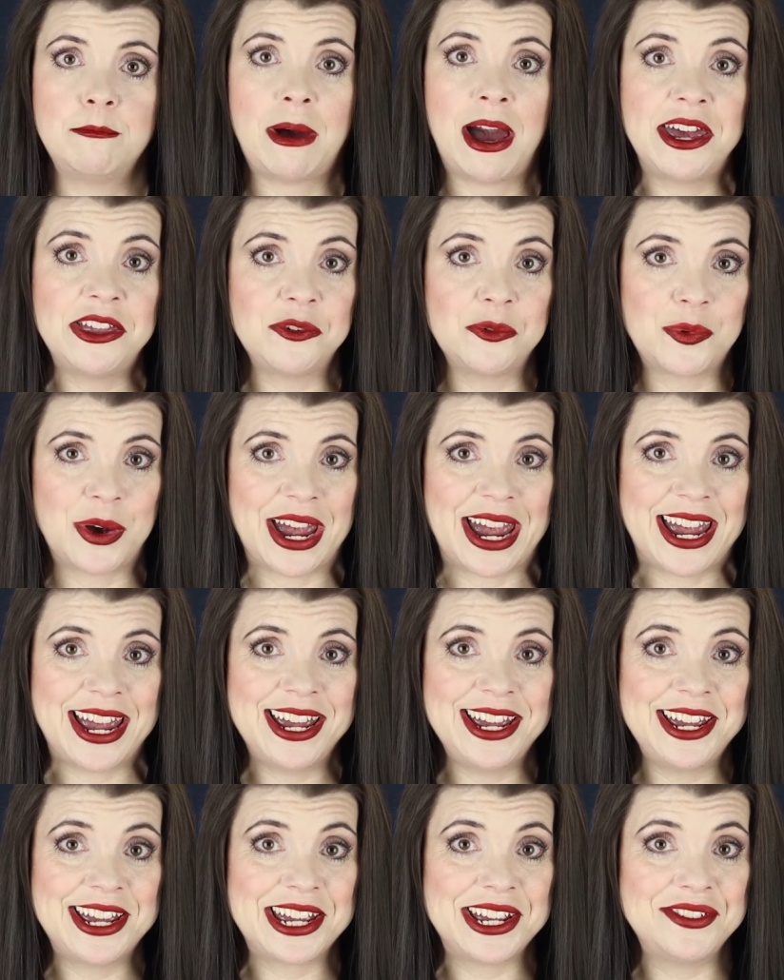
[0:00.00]
By the
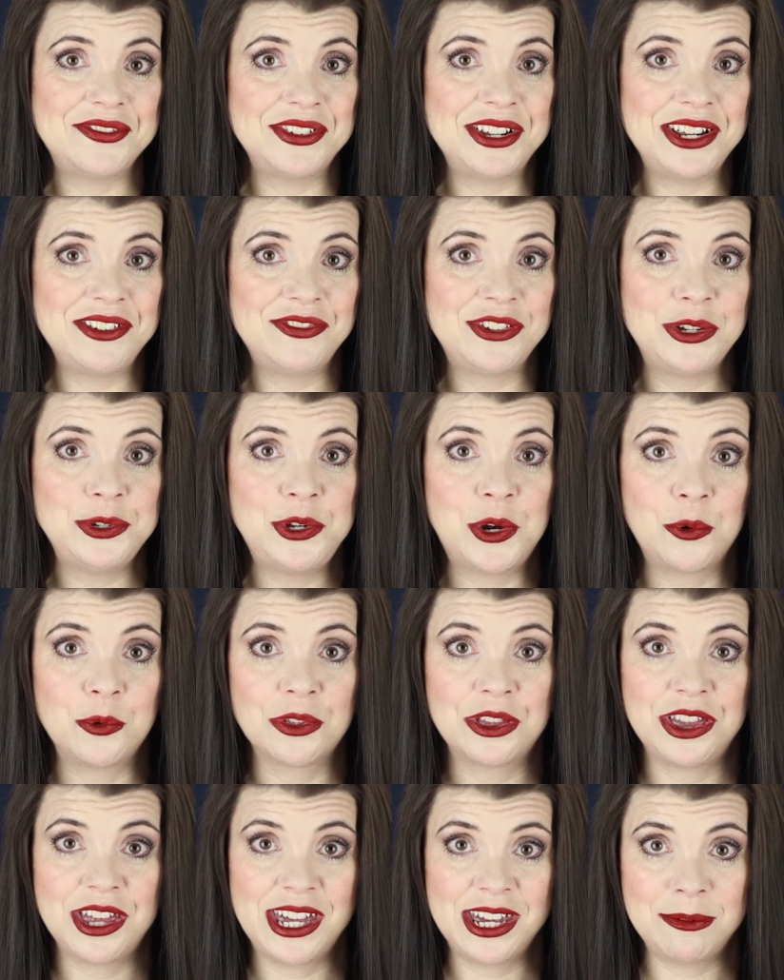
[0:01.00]
way, even if you don't
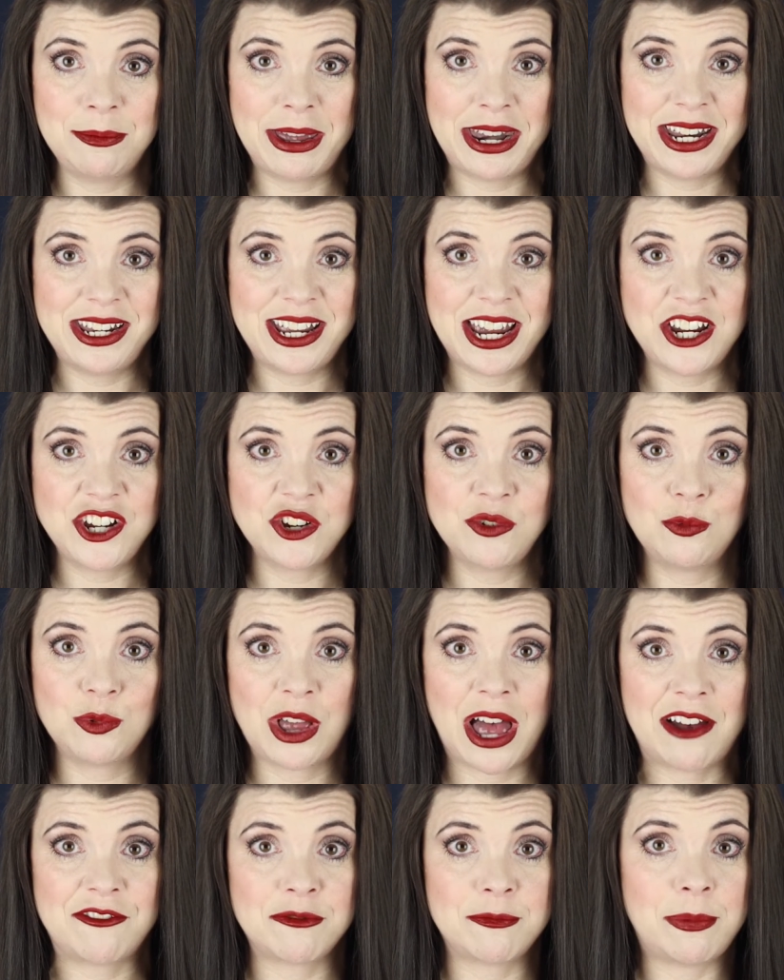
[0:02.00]
think meditation will
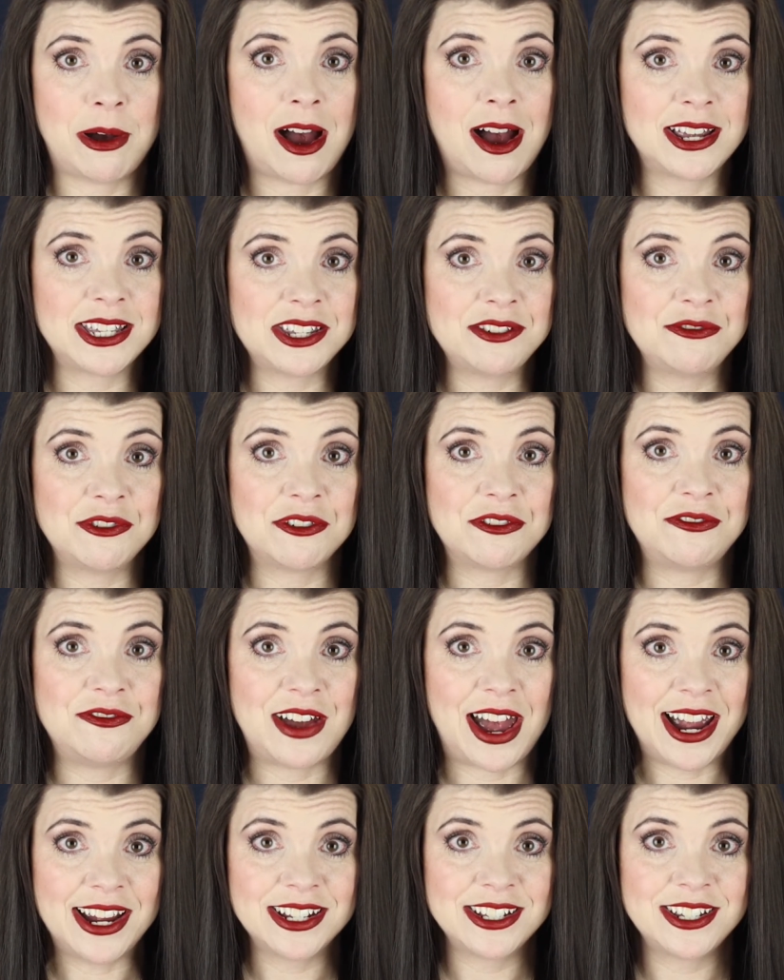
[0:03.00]
have a positive
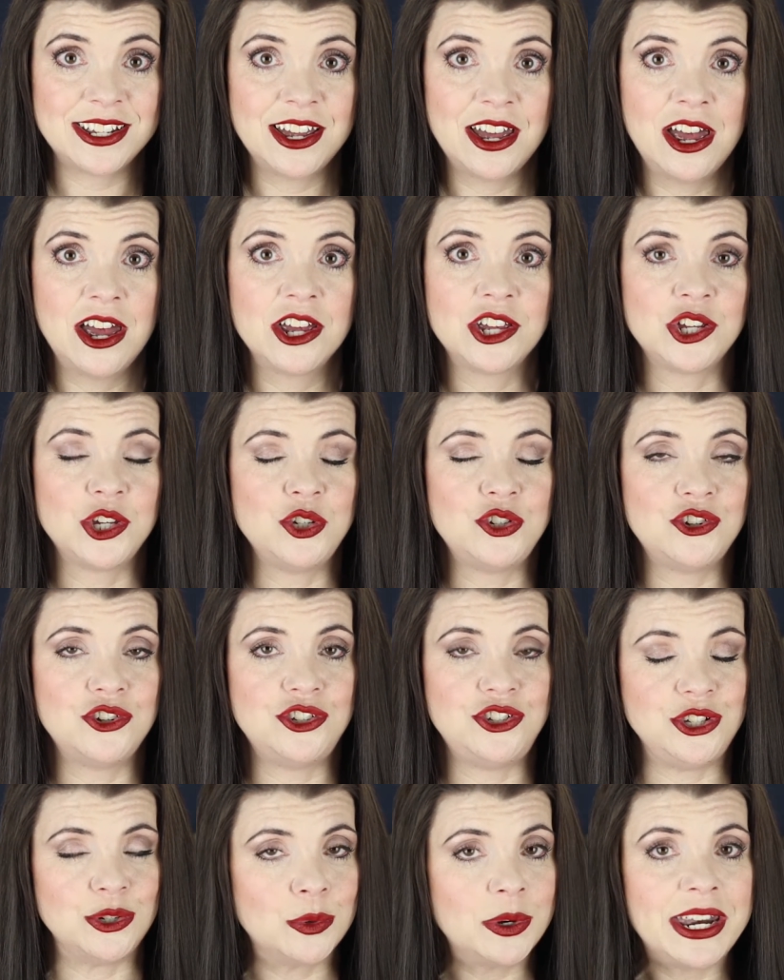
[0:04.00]
effect, you
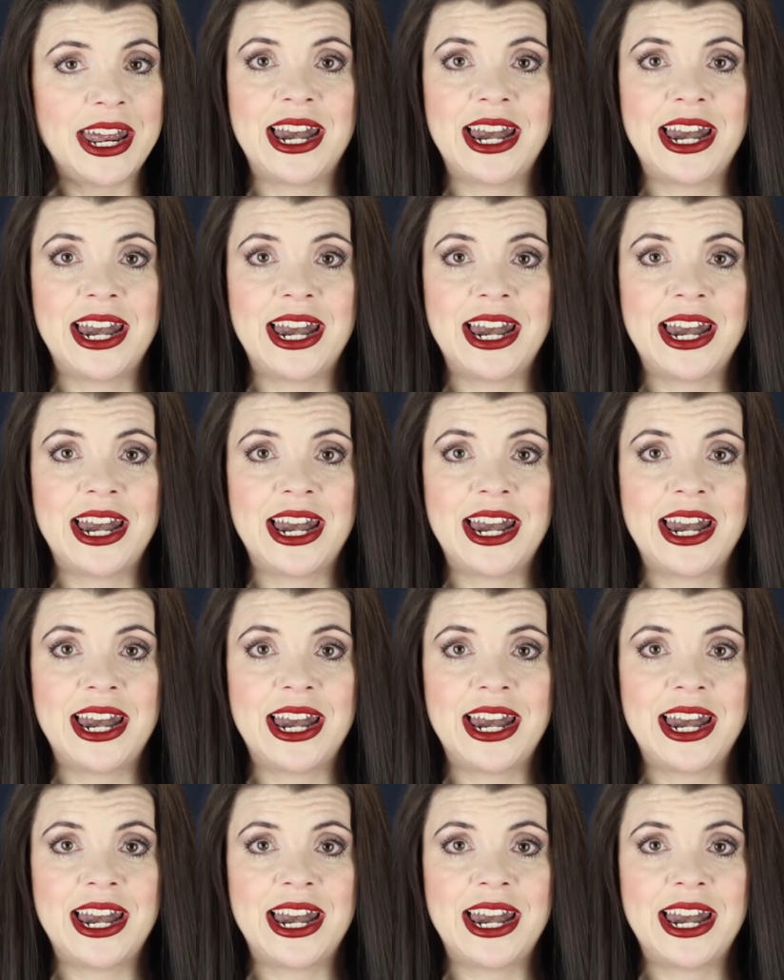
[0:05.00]
should do it